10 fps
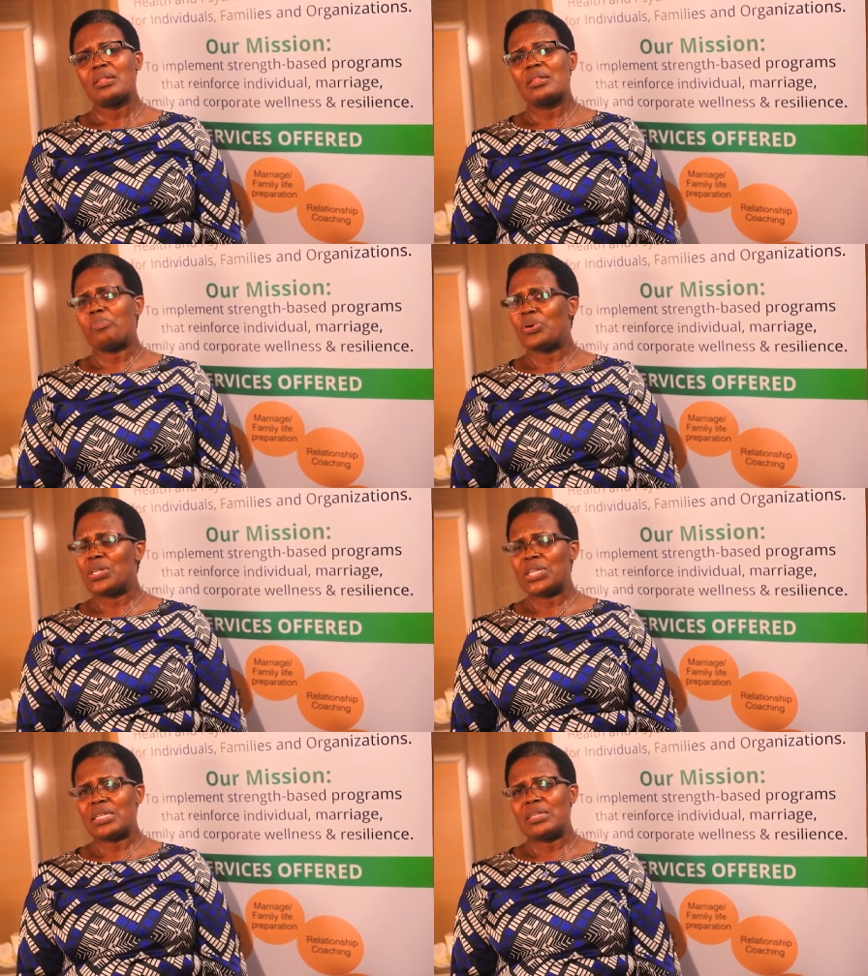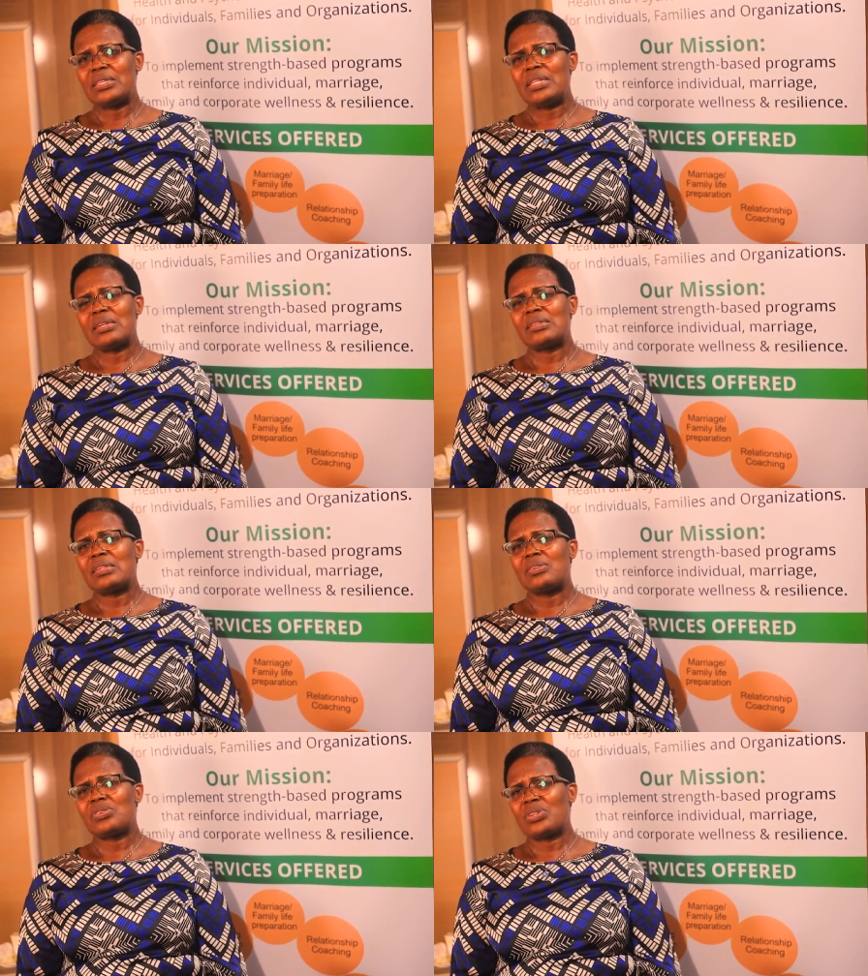The point is, they are
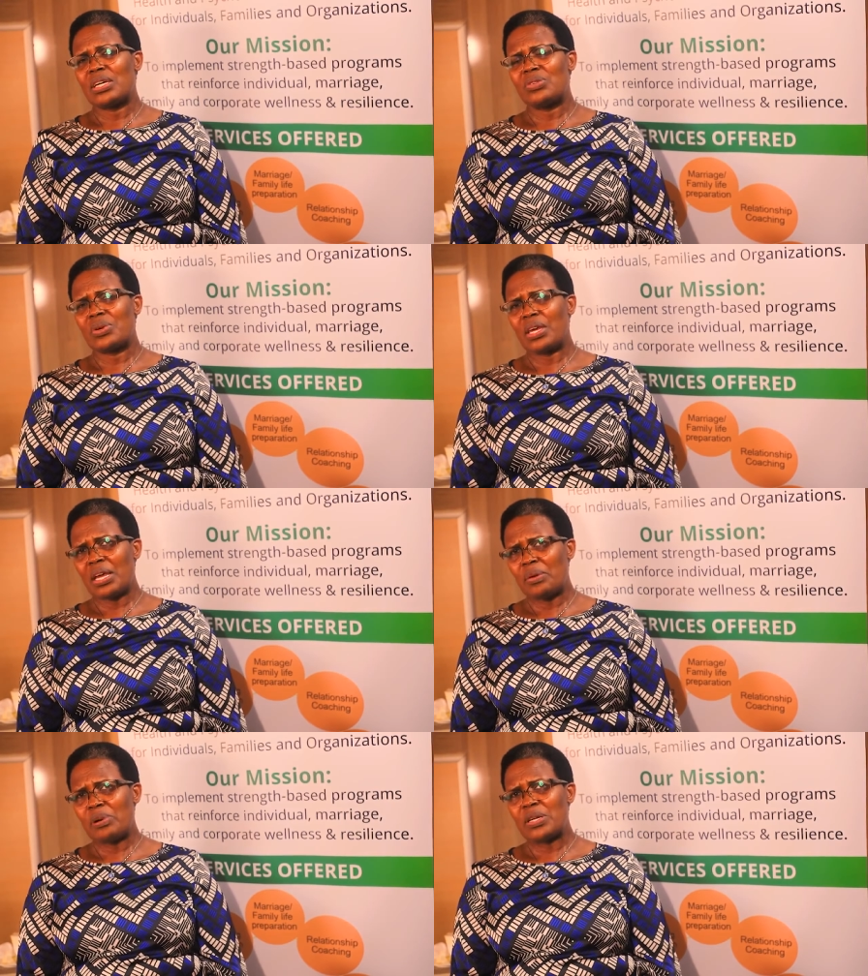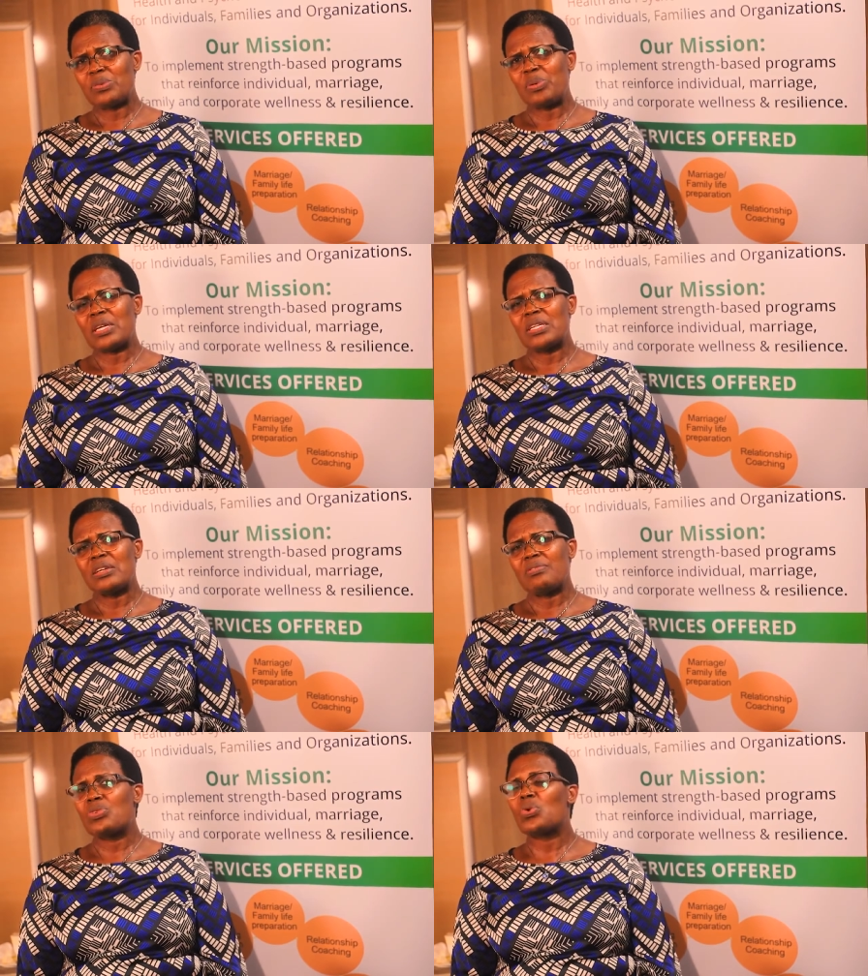still trying to gain
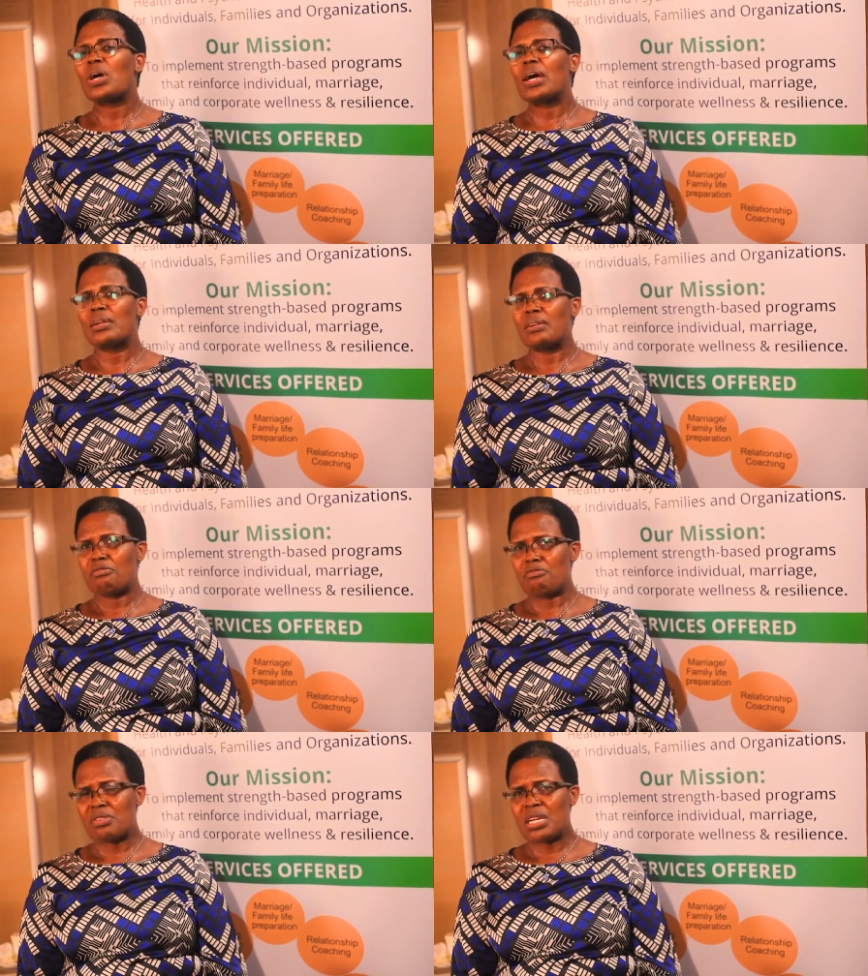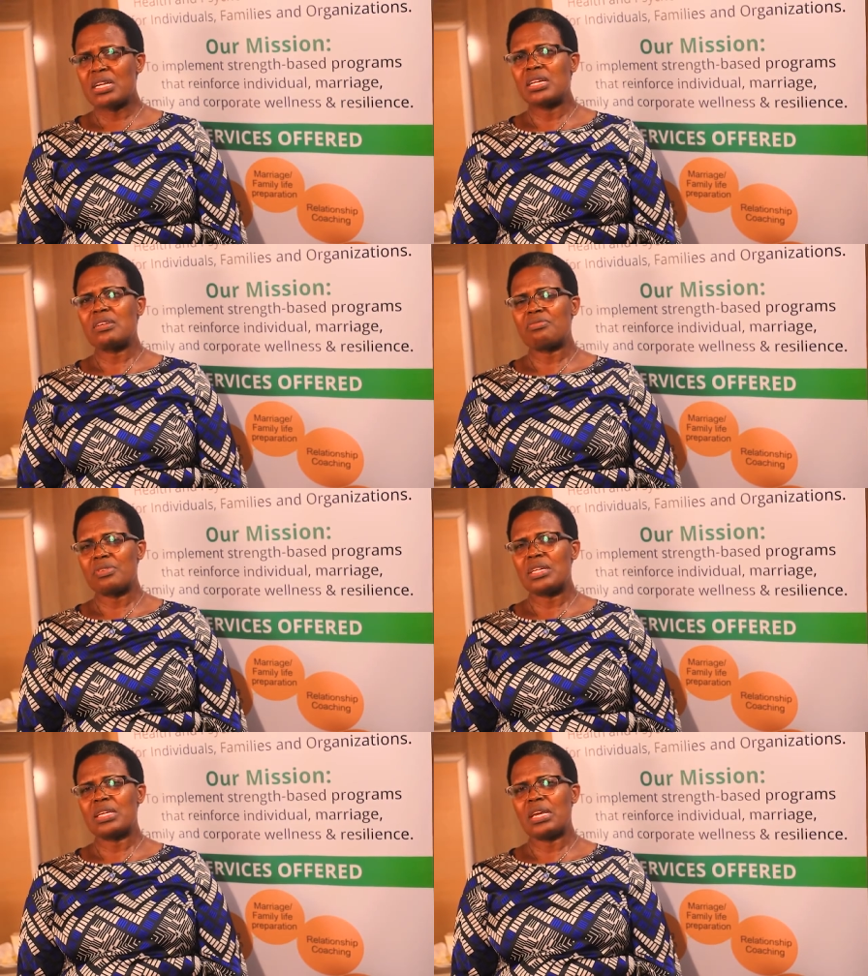perspective. You can really,
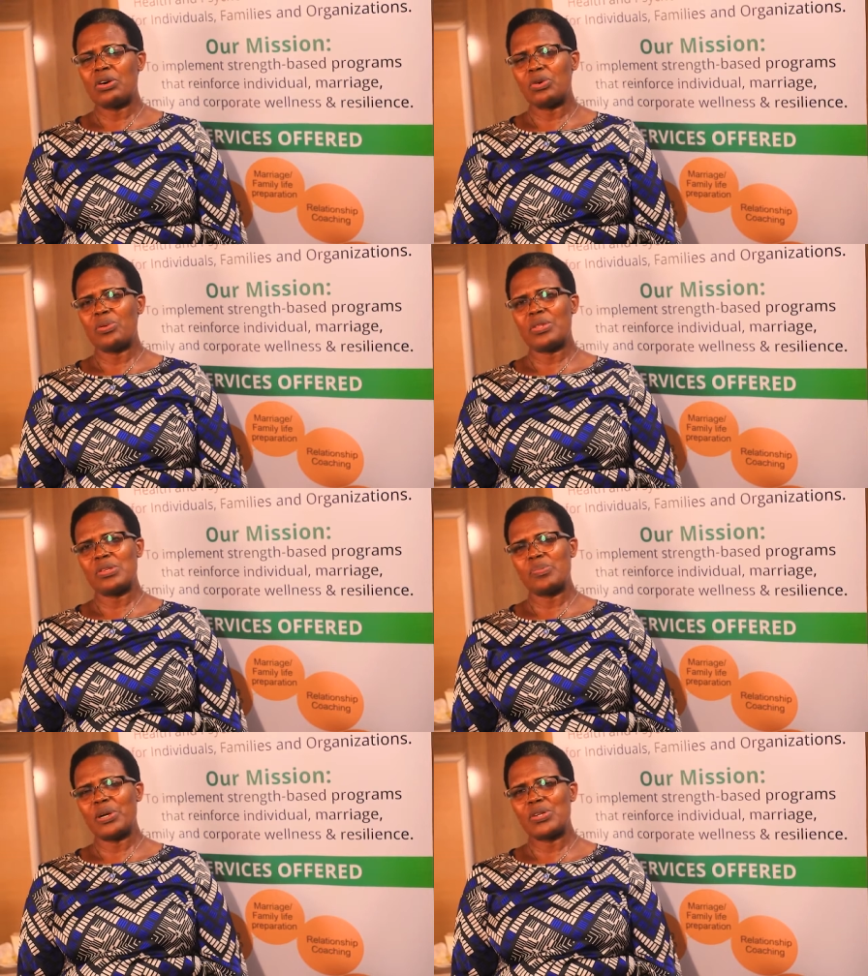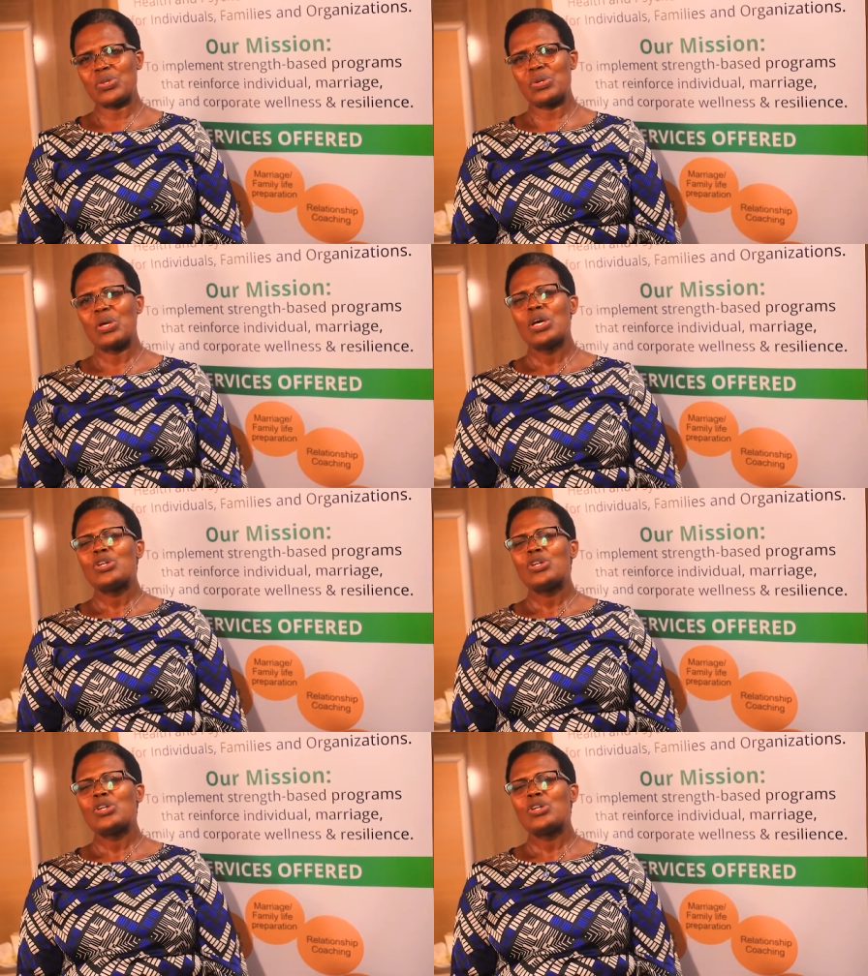really help this person